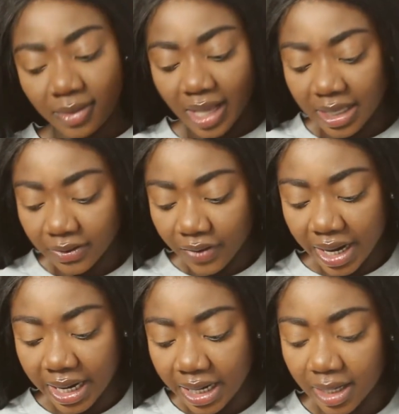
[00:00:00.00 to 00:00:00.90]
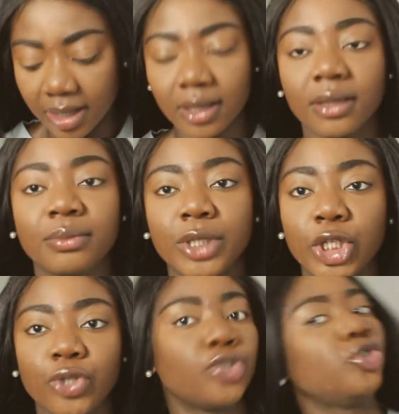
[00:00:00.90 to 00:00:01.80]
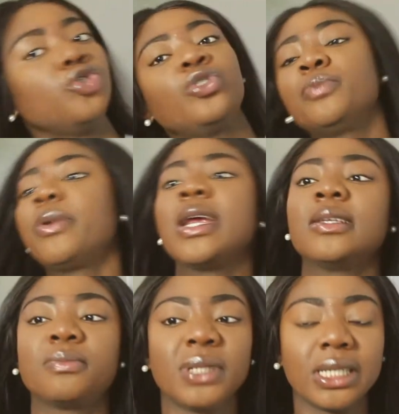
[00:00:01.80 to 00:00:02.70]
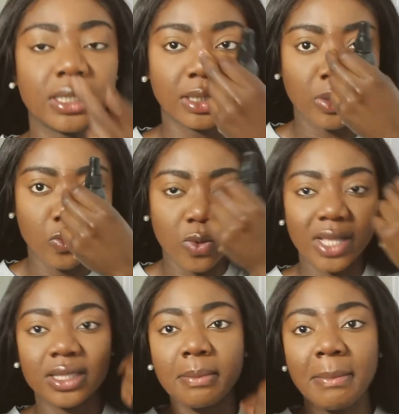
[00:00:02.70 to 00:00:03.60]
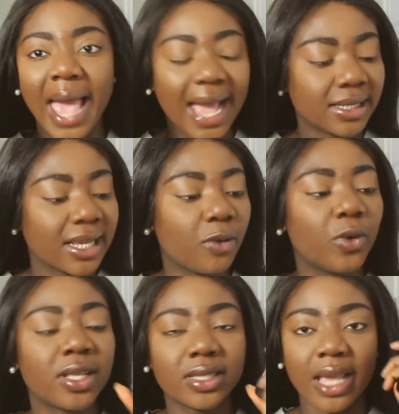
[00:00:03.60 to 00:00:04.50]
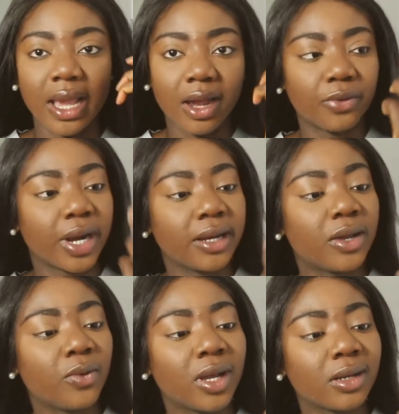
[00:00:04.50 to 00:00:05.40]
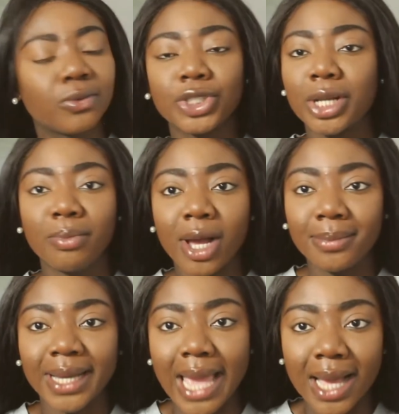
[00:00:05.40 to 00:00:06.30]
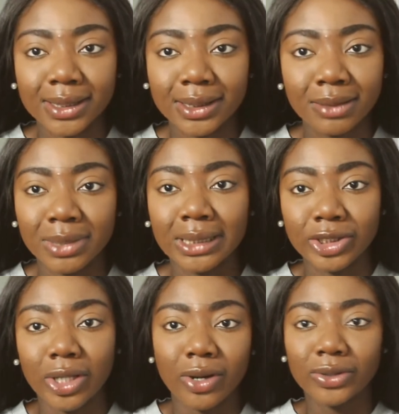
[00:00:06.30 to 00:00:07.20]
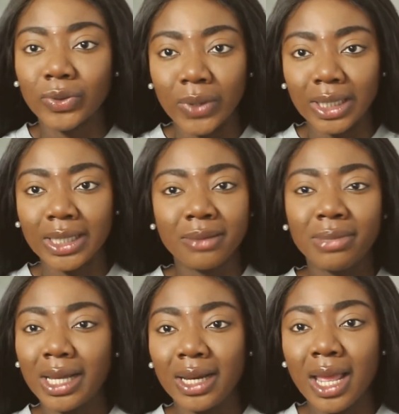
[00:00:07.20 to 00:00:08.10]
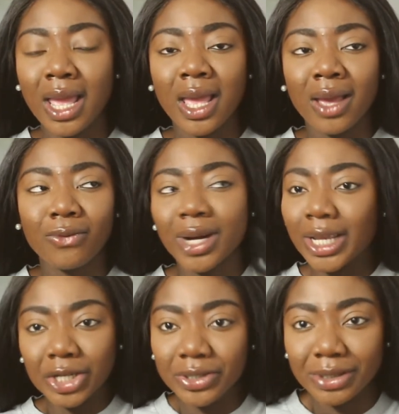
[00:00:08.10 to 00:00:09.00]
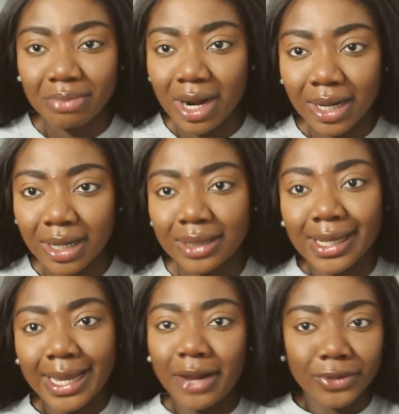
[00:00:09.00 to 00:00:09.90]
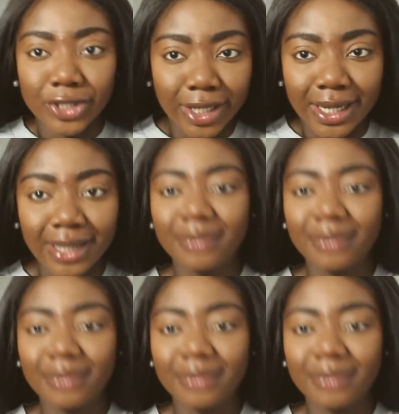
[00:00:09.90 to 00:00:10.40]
it's very, I'm gonna use two sprays because one's matte and one's like a radiant one, which I bought by accident because your girl's oily, but we're gonna use the product because I can't return it.